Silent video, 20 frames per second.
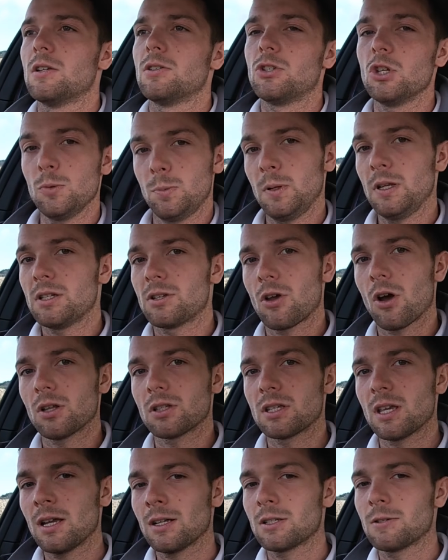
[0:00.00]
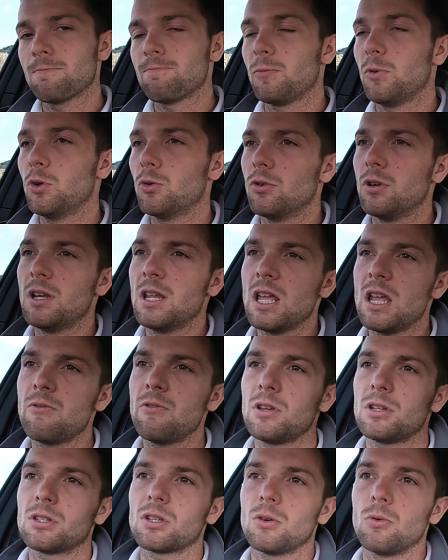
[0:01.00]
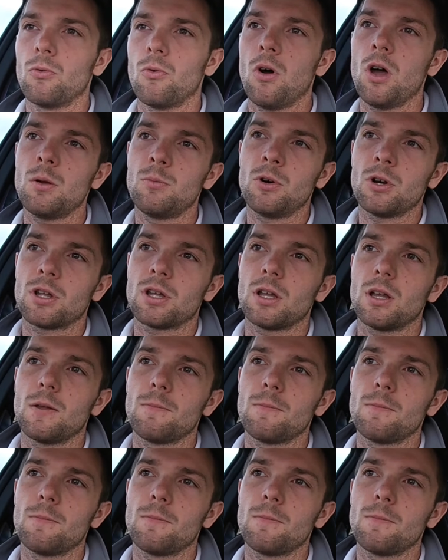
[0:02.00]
do please contact your nearest Rybrook